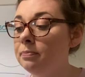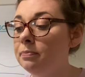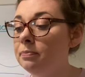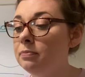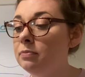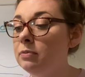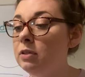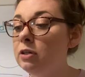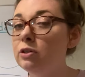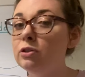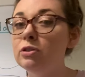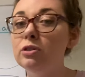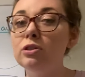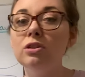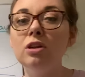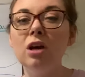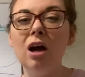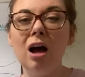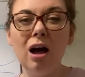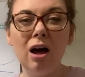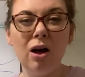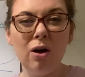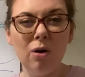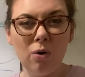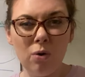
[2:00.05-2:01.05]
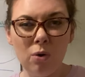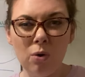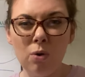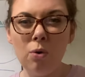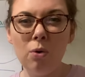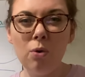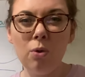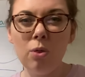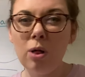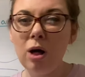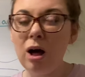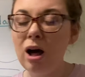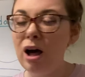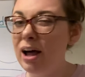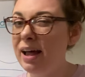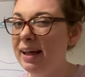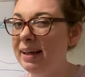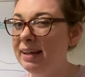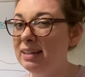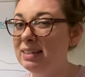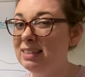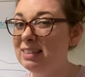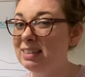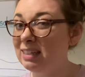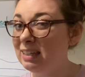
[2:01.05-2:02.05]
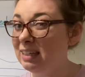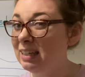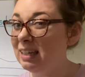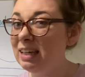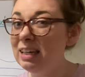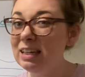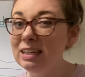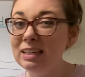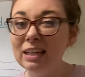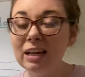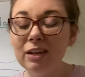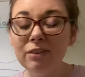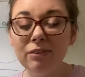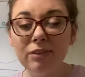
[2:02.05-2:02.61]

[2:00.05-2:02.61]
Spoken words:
There's not a whole lot to eat down